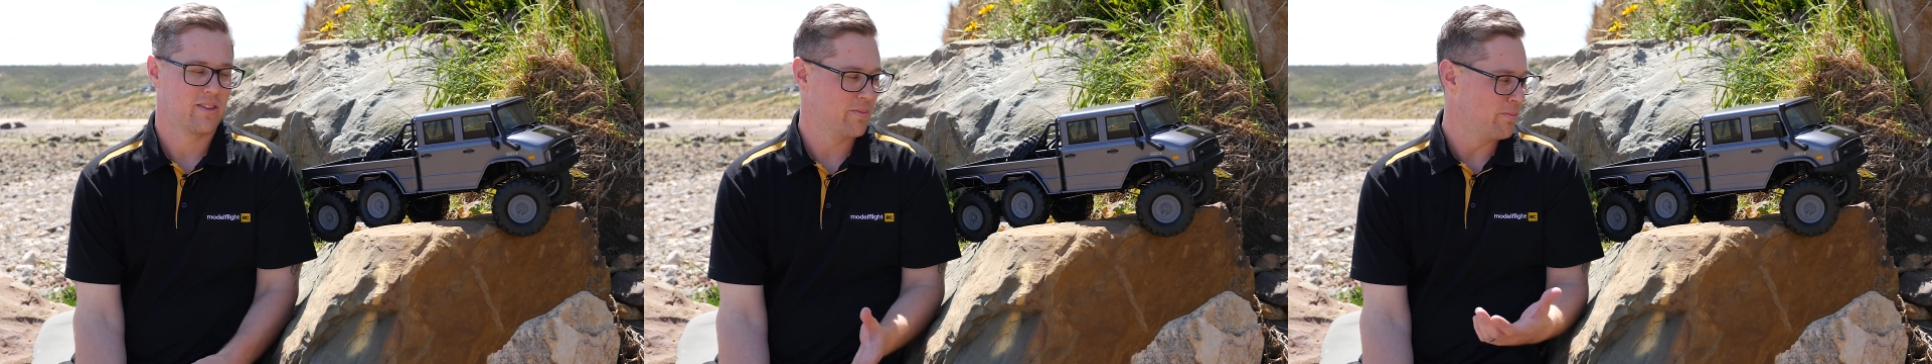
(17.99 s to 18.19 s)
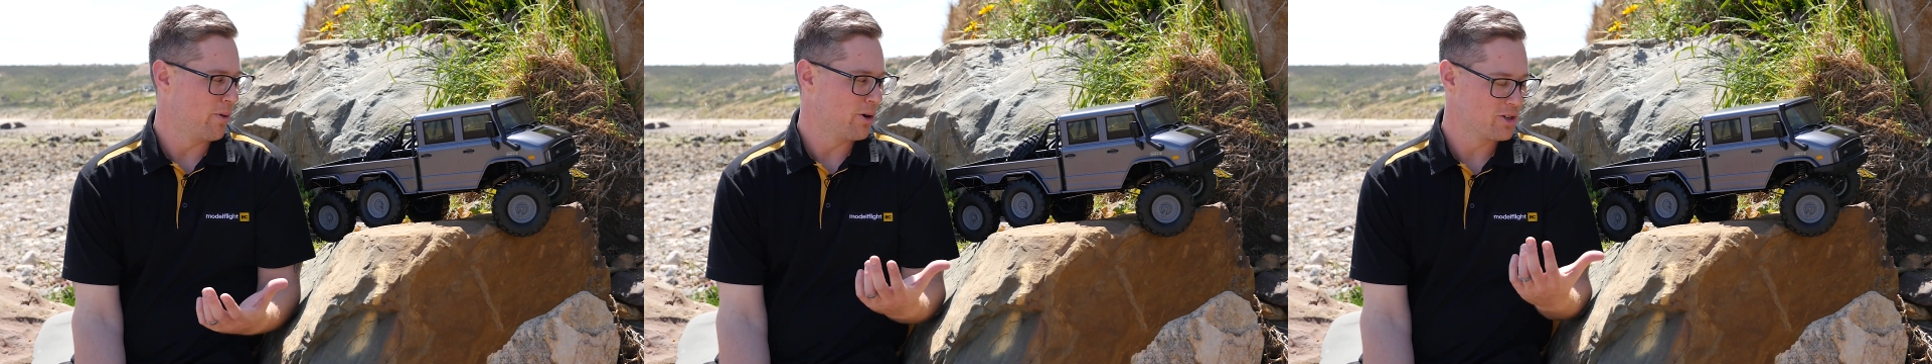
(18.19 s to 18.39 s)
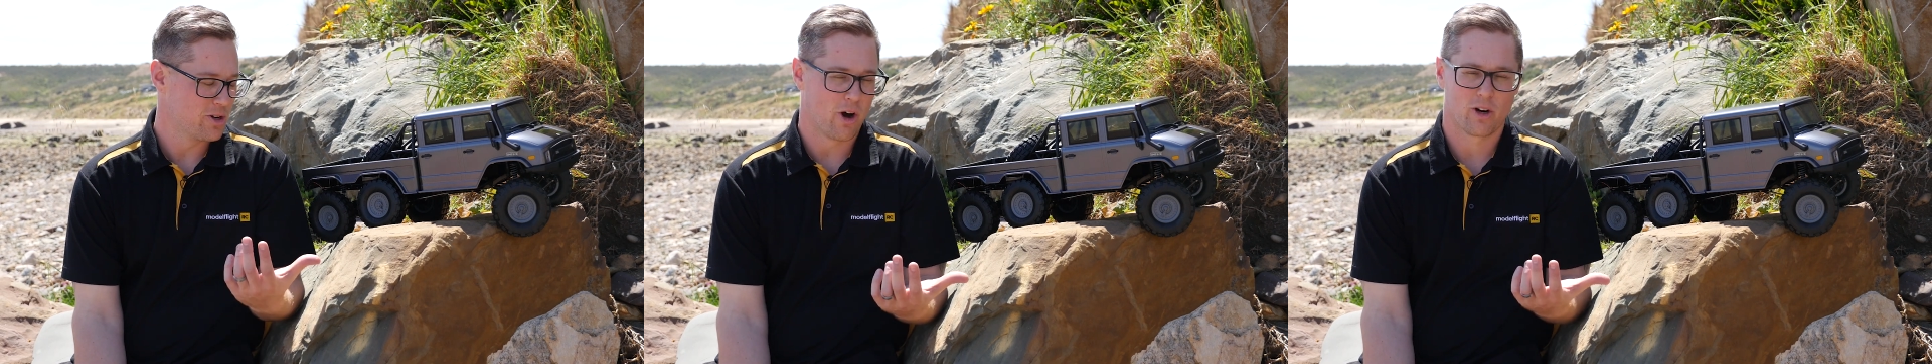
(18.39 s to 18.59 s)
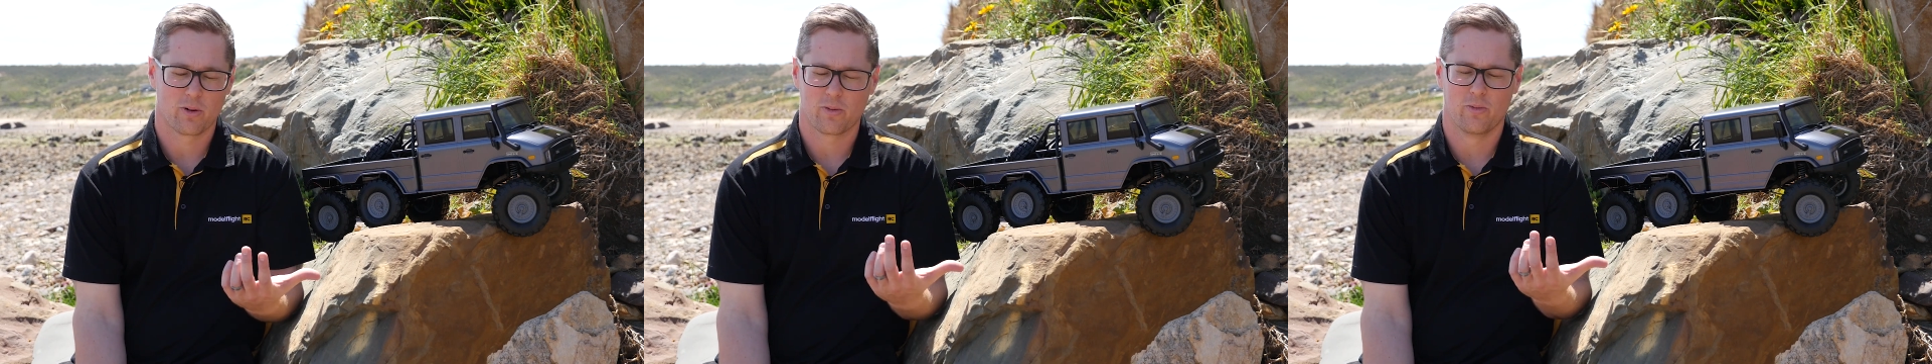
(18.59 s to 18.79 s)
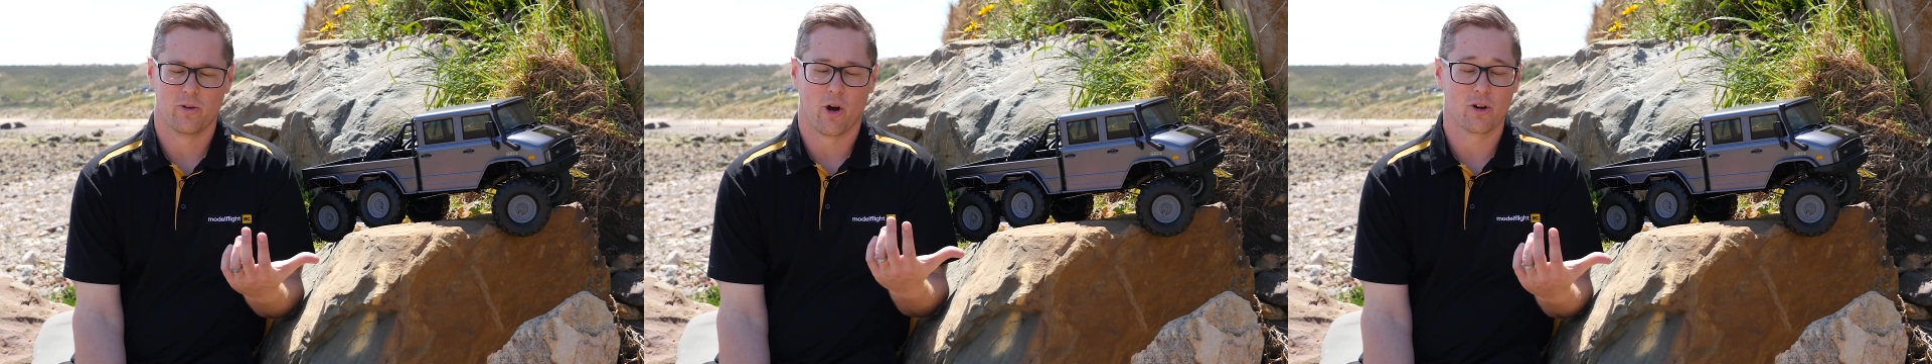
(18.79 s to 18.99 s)
The most notice
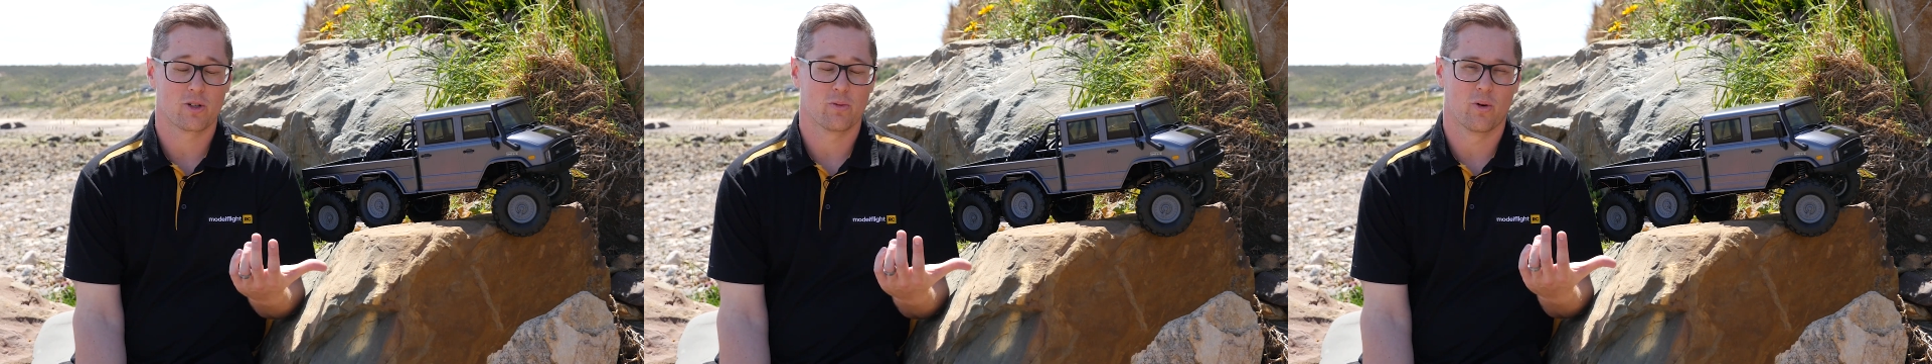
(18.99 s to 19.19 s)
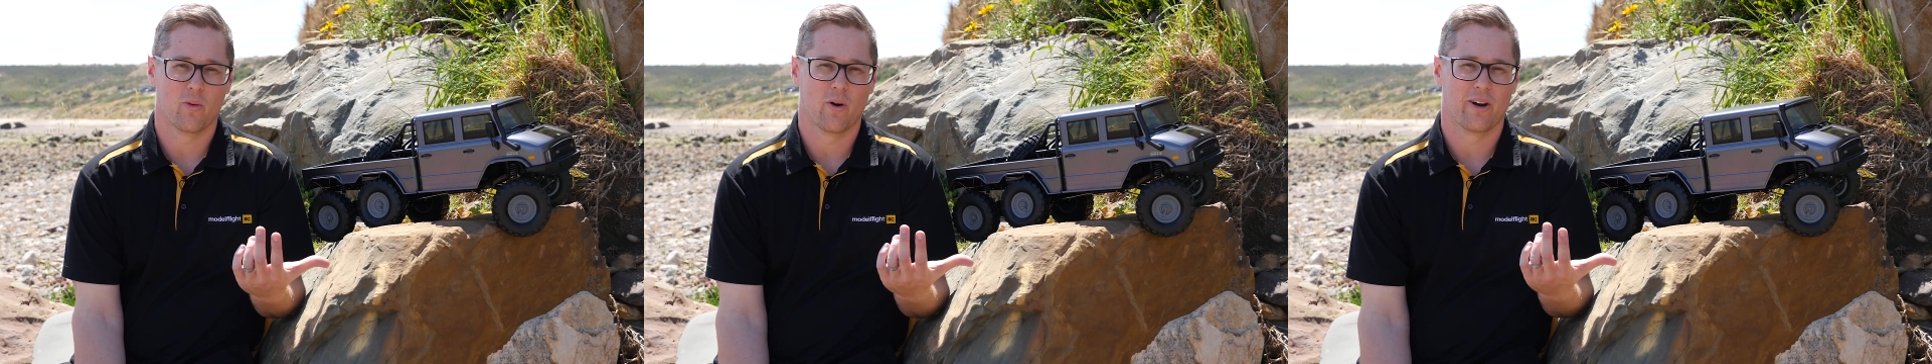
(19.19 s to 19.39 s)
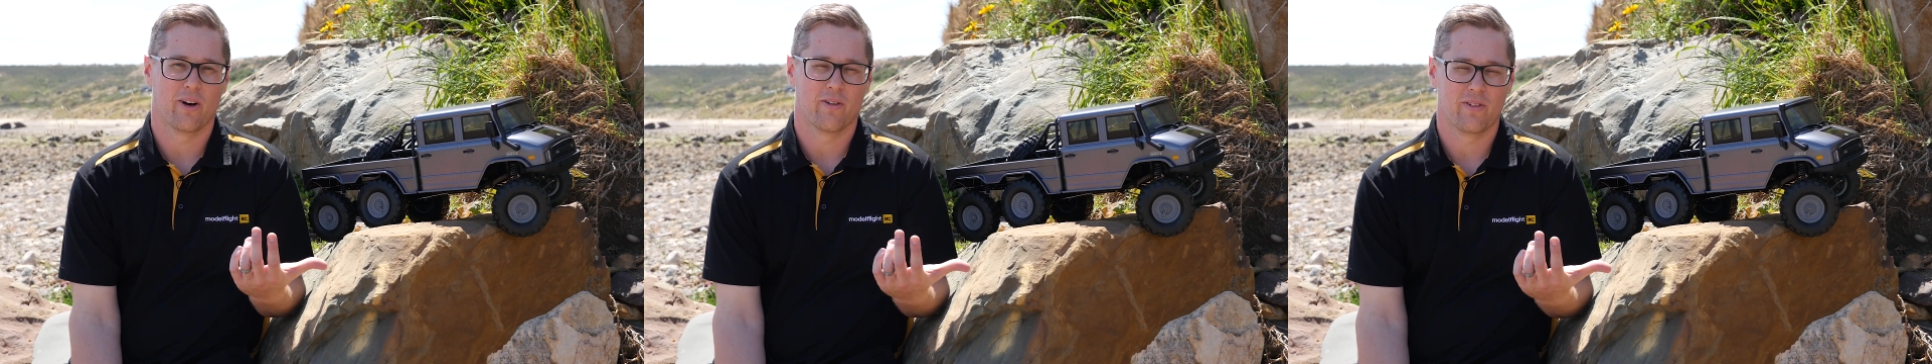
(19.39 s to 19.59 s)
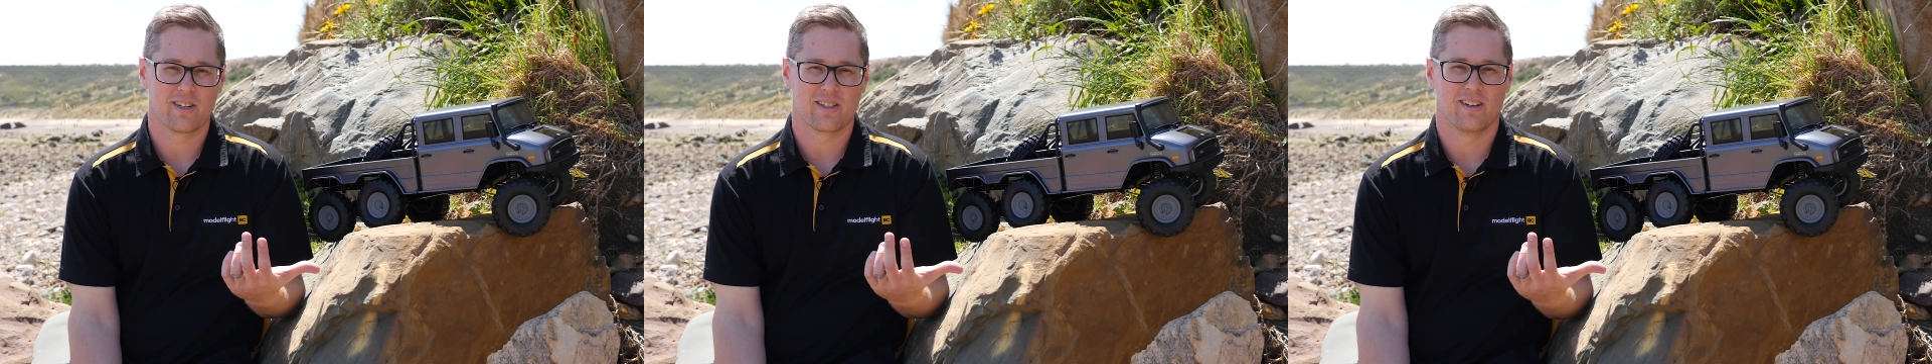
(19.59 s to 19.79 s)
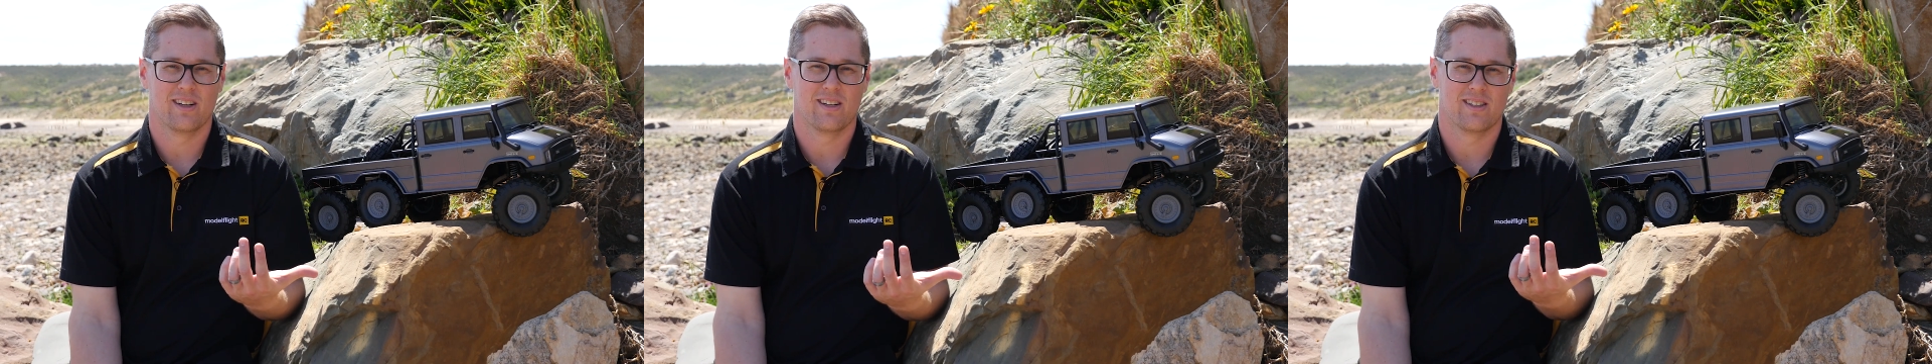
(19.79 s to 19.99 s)
noticeable one
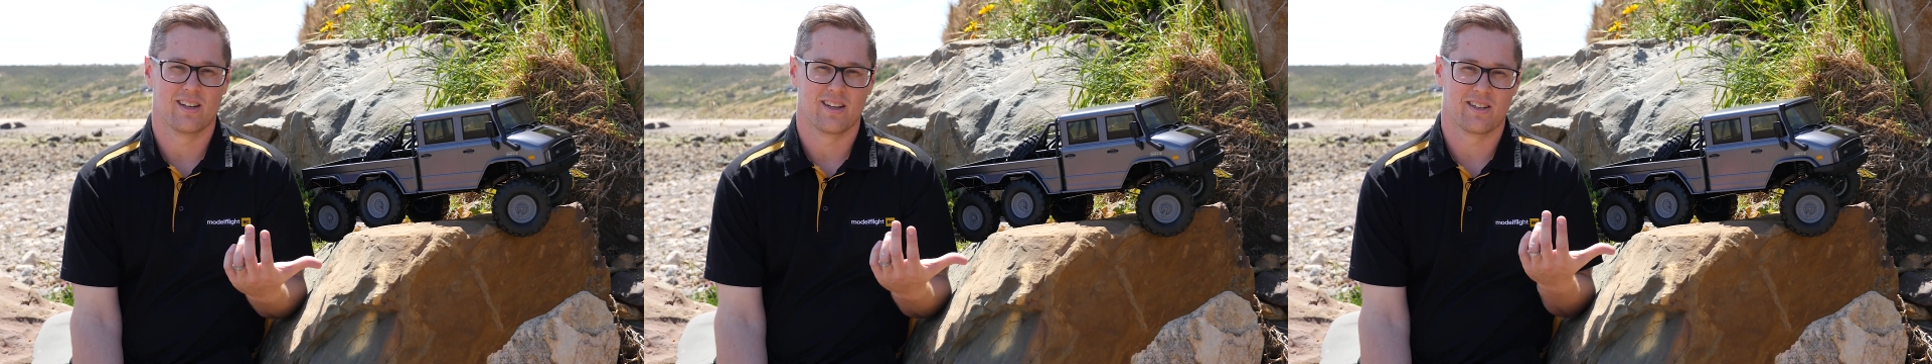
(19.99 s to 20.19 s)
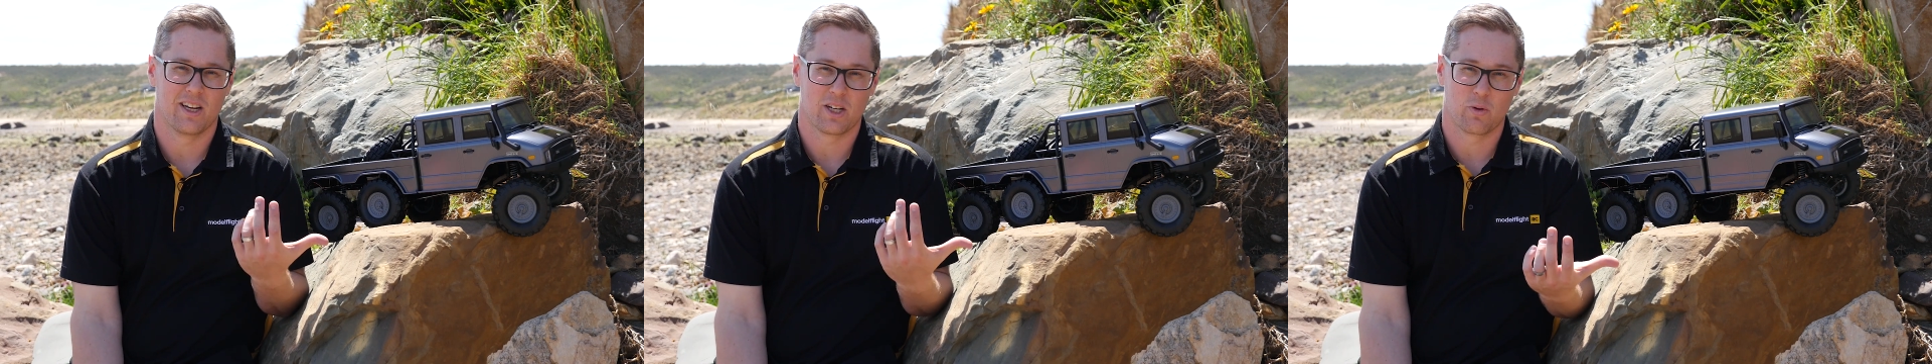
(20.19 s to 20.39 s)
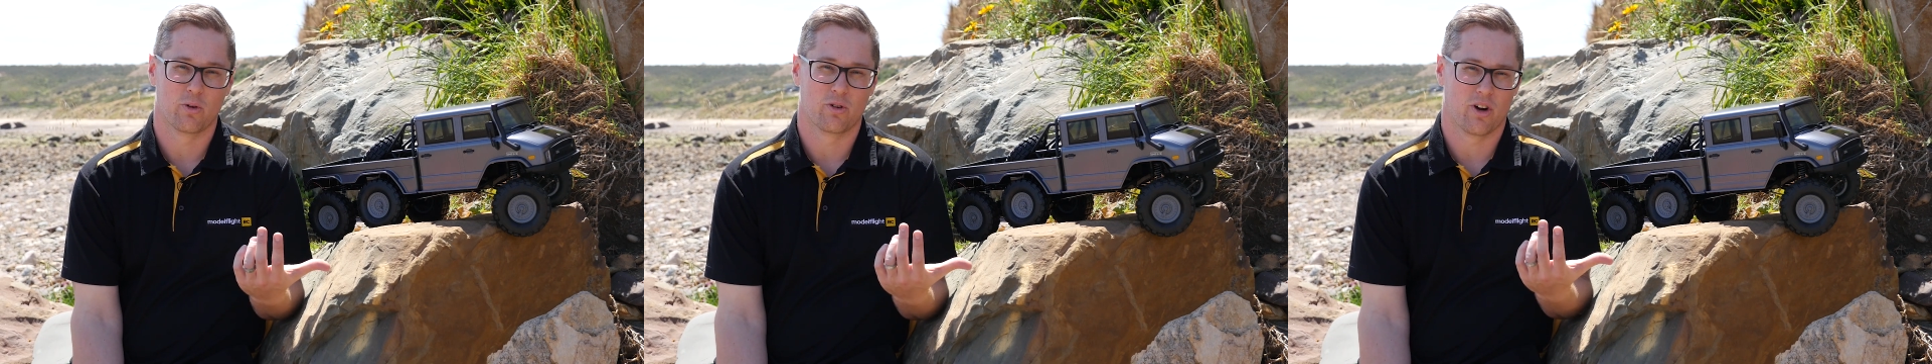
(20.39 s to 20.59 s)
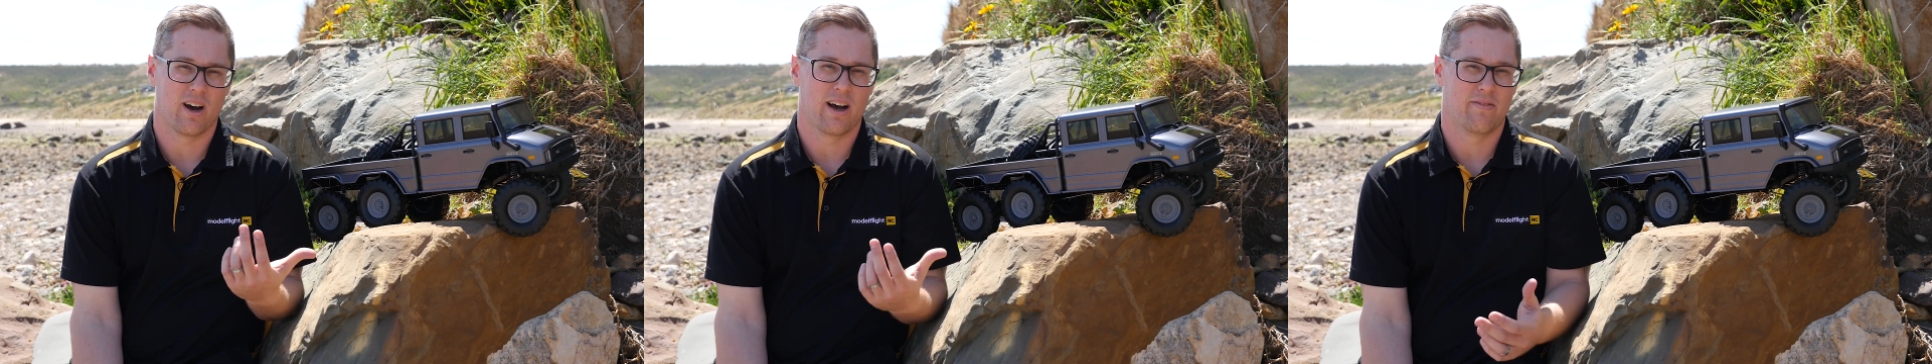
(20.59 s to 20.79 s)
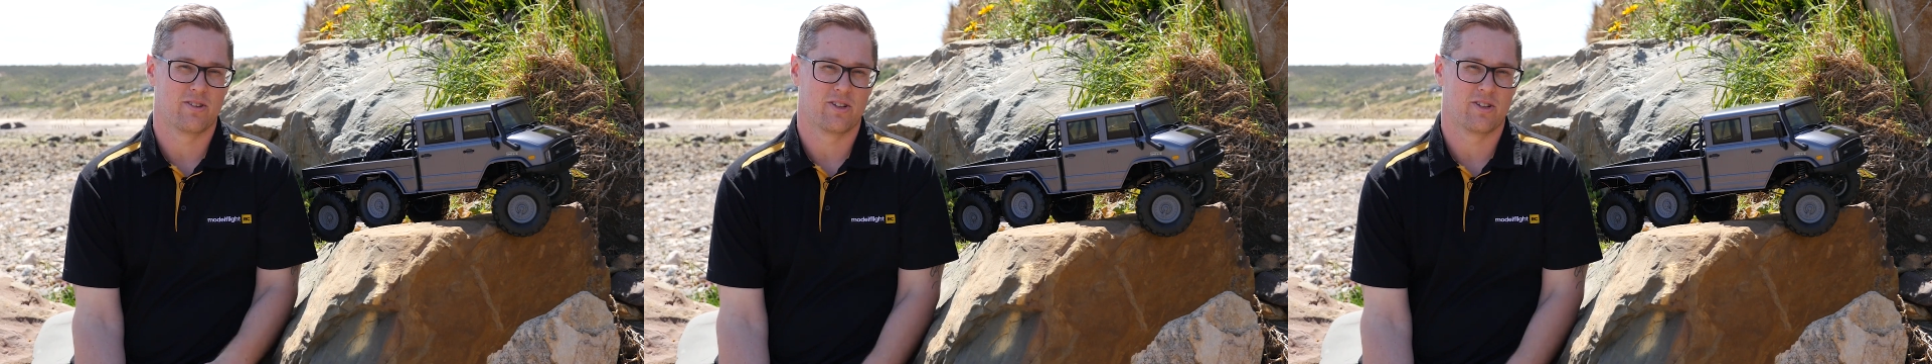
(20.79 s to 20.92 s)
obviously is the six wheel drive.